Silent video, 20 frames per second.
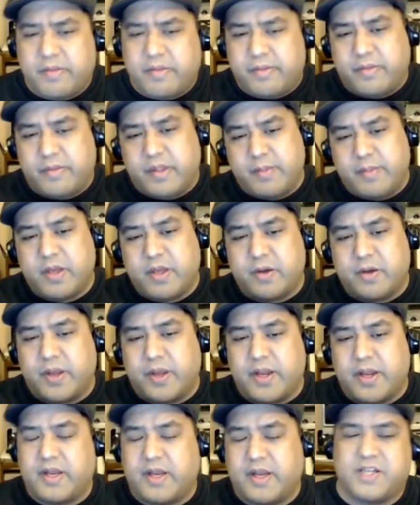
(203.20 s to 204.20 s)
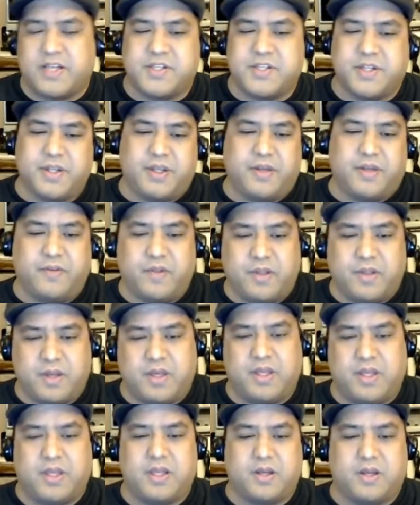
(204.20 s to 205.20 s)
Let me go ahead and actually give you the
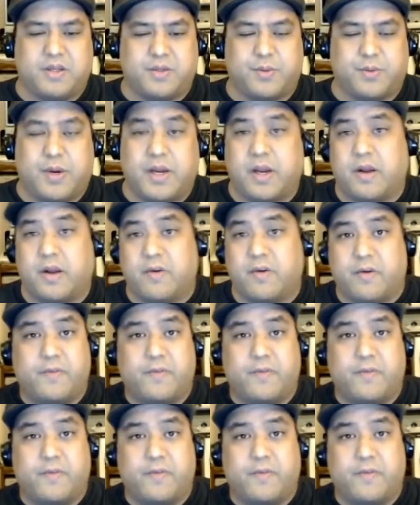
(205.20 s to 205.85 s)
details right now.